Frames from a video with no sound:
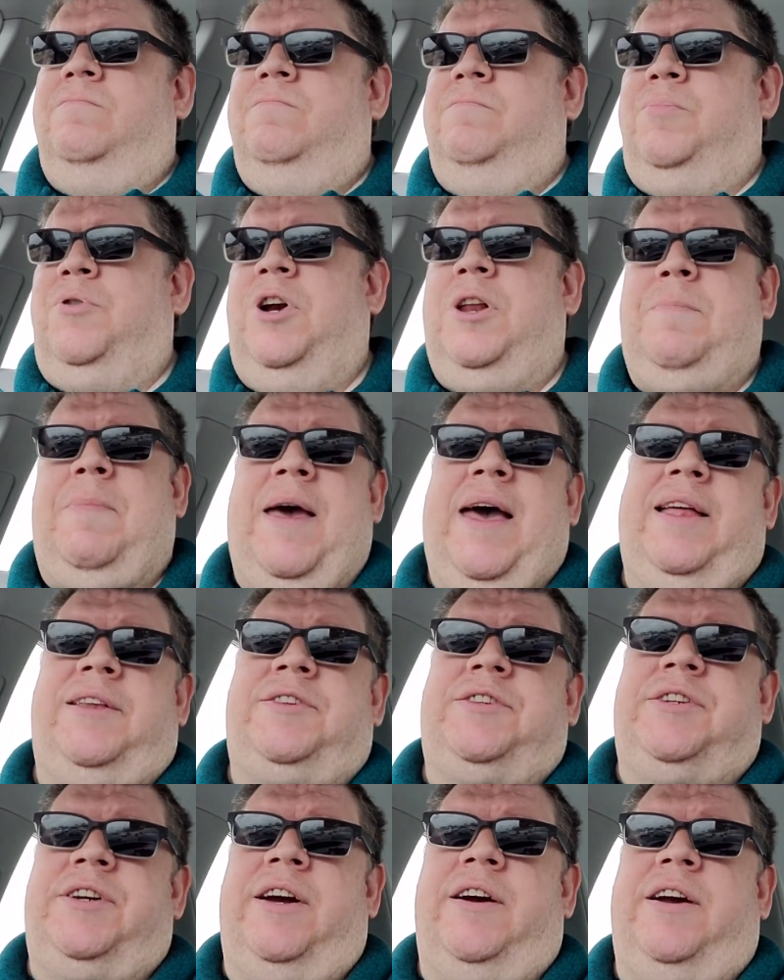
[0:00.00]
pretty bad
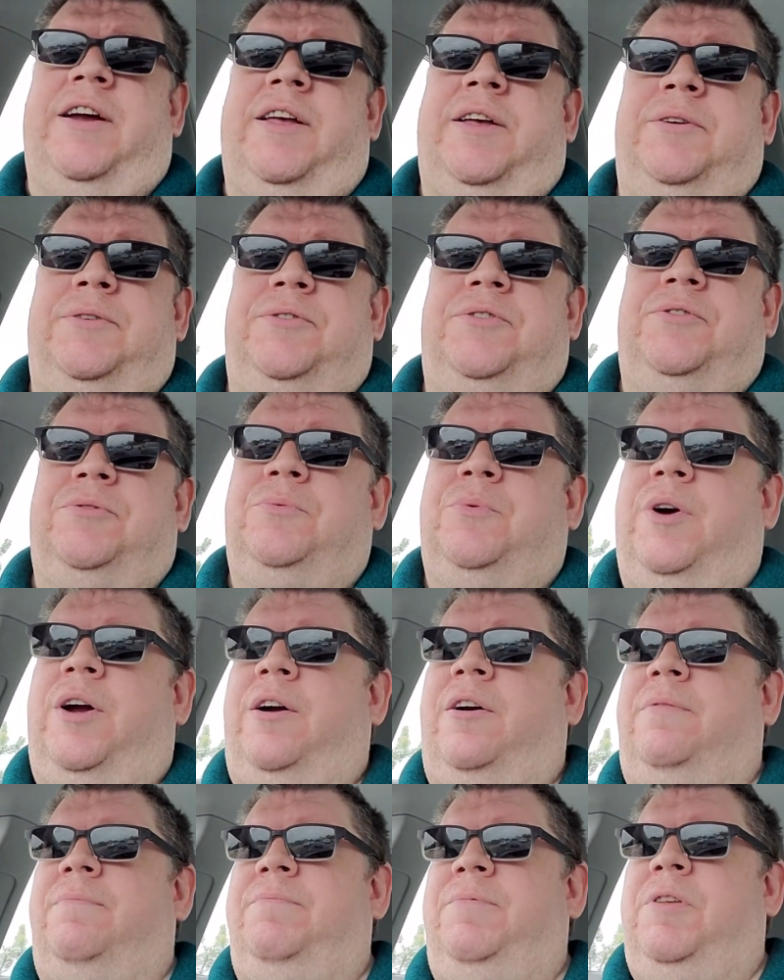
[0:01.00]
scenarios
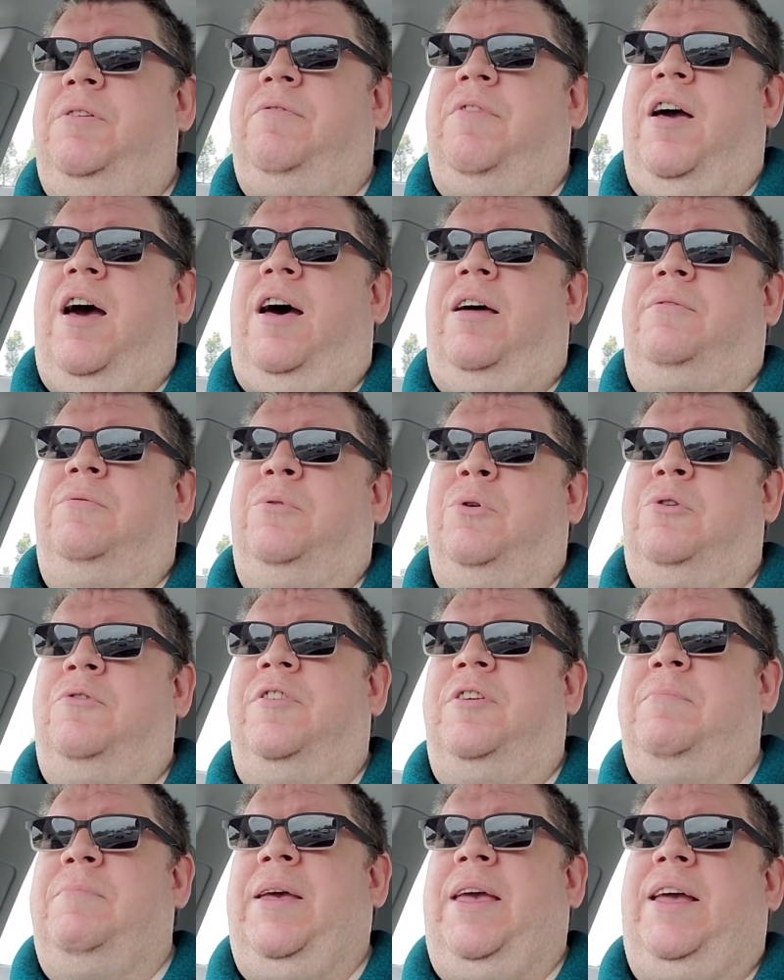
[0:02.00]
where you've got
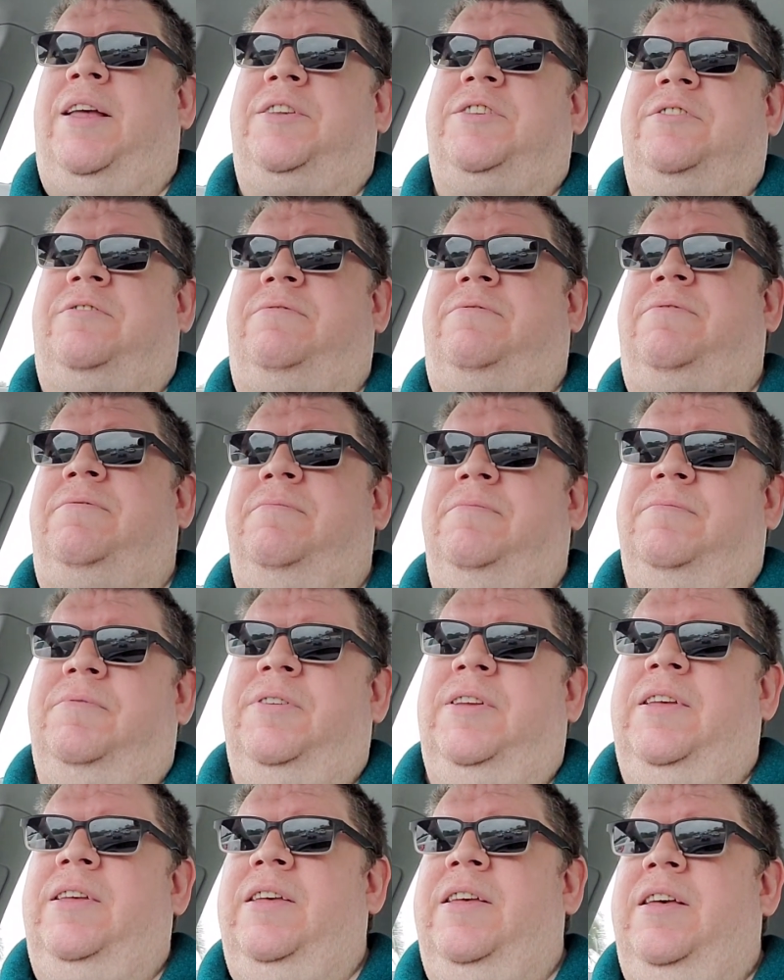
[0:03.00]
roving bands of
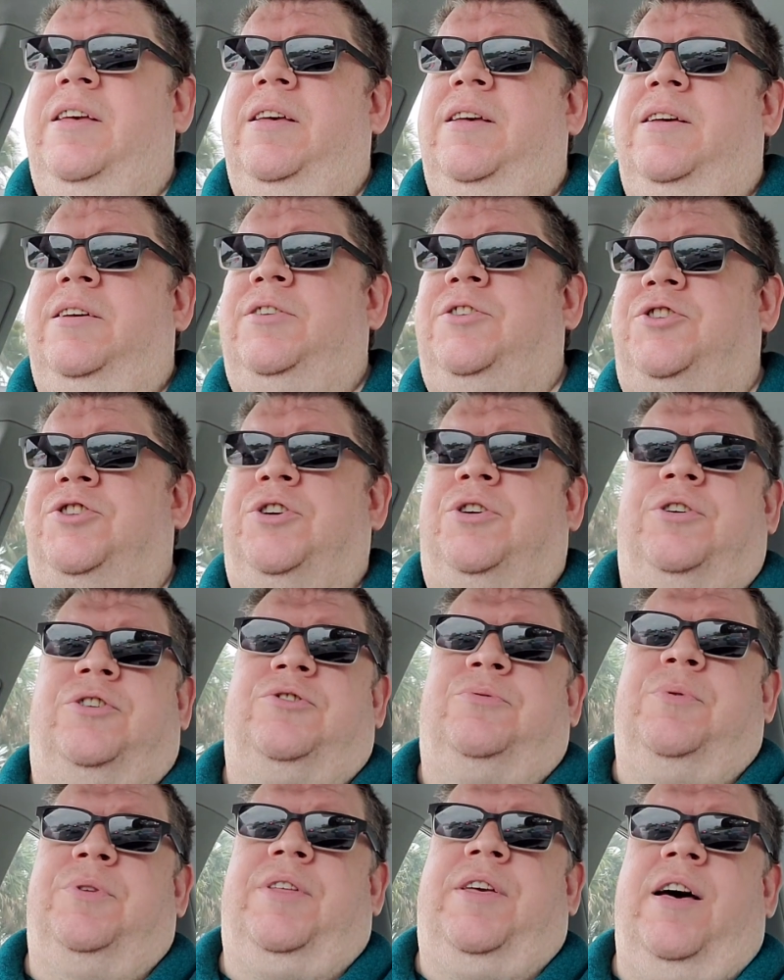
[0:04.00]

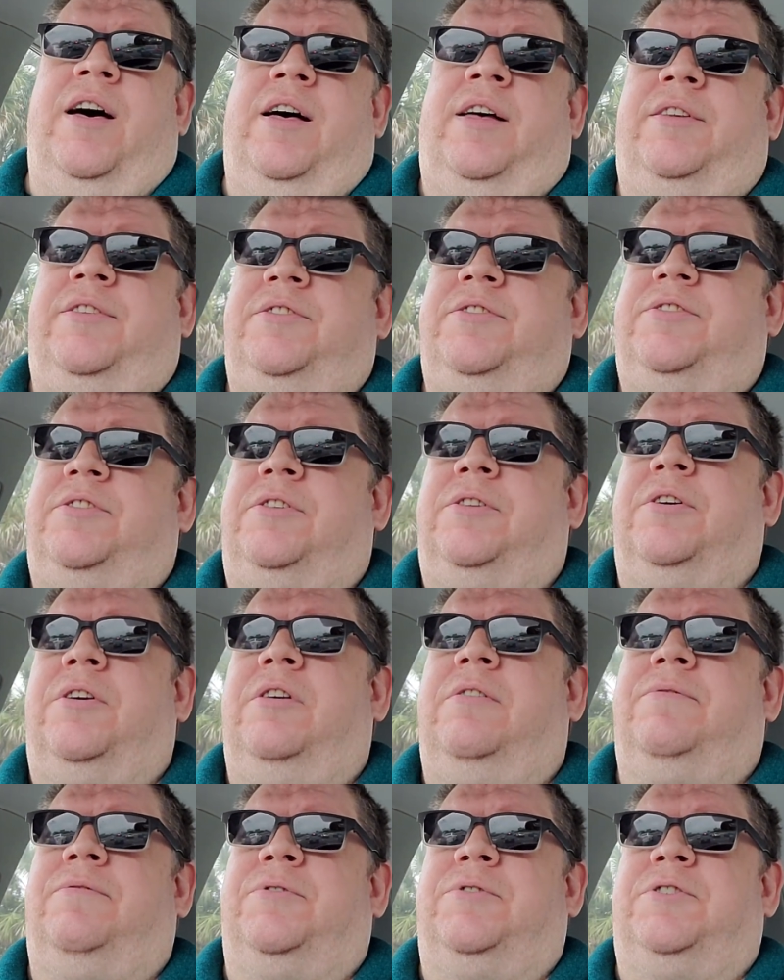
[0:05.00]
jerks with guns
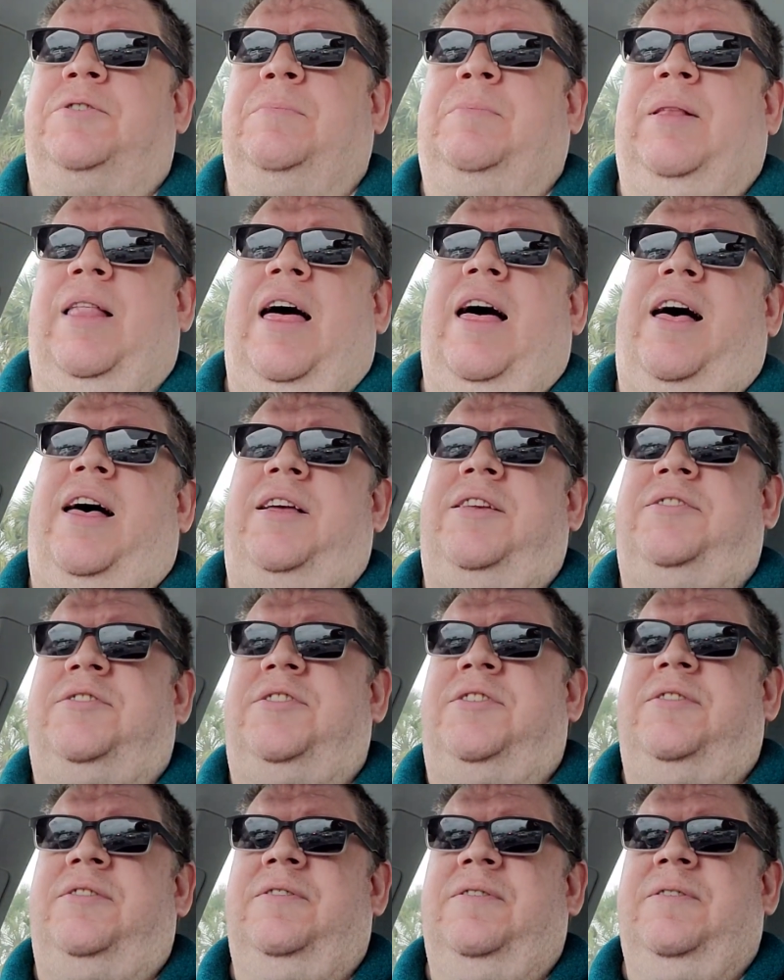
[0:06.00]
looking for supplies.